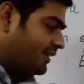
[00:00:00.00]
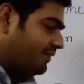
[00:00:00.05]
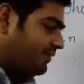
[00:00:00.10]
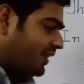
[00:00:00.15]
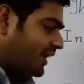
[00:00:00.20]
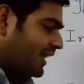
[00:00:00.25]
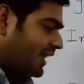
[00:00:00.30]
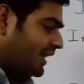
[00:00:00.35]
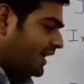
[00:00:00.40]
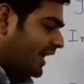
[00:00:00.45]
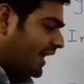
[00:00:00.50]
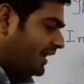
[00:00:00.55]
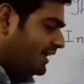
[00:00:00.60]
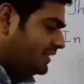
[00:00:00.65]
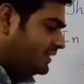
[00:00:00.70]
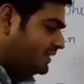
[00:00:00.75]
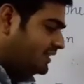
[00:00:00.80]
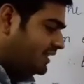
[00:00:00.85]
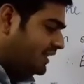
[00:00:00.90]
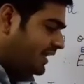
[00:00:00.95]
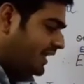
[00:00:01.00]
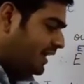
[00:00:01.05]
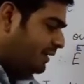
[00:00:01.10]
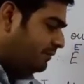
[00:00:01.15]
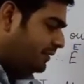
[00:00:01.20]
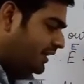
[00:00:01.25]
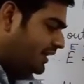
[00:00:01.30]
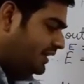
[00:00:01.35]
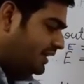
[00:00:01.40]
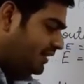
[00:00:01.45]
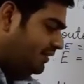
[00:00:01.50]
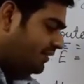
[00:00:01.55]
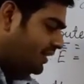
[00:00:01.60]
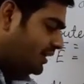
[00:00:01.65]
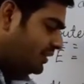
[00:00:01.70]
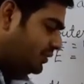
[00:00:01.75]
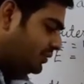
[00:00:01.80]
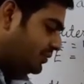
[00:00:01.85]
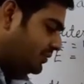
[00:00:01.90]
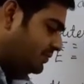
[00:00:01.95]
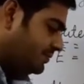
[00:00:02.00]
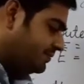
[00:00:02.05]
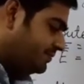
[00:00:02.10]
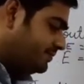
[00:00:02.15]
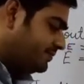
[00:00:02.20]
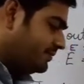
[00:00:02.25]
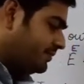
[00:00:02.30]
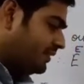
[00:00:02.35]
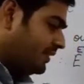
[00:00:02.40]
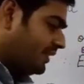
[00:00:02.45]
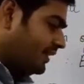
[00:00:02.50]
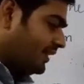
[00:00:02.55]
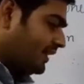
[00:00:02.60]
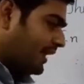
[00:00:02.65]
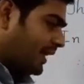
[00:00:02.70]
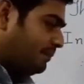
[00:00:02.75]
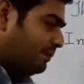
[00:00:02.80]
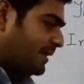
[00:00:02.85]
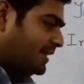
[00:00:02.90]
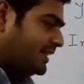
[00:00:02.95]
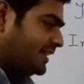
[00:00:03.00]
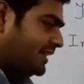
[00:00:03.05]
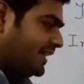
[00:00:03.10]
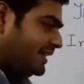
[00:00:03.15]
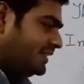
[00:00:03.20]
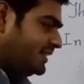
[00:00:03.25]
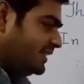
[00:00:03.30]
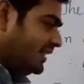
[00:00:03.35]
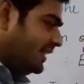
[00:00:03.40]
we can write Cm is equal to capacitance